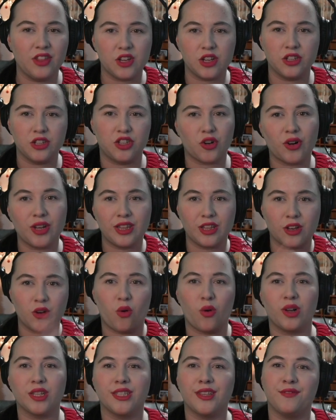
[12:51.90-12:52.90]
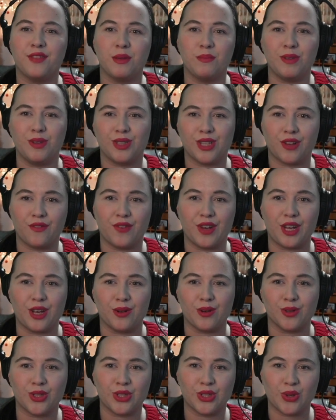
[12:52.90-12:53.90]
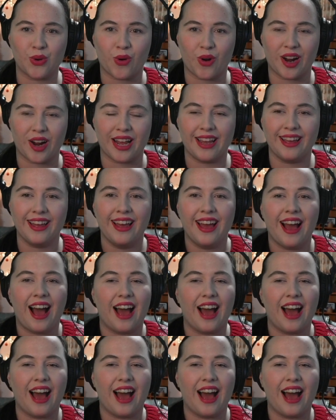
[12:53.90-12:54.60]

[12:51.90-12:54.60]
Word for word: in the during the course of the music video story.